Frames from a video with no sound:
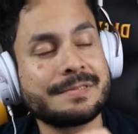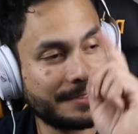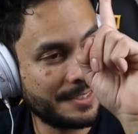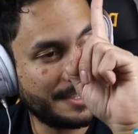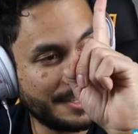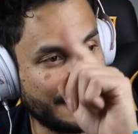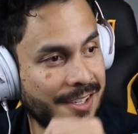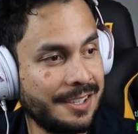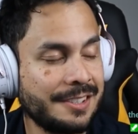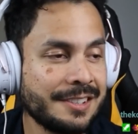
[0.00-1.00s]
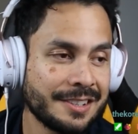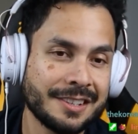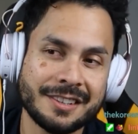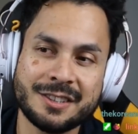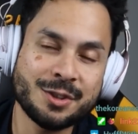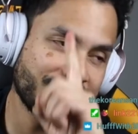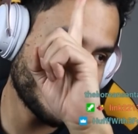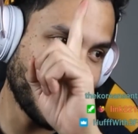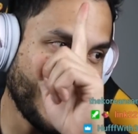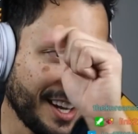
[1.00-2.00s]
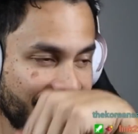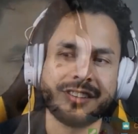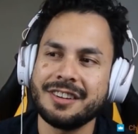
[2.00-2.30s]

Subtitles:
The to the sky.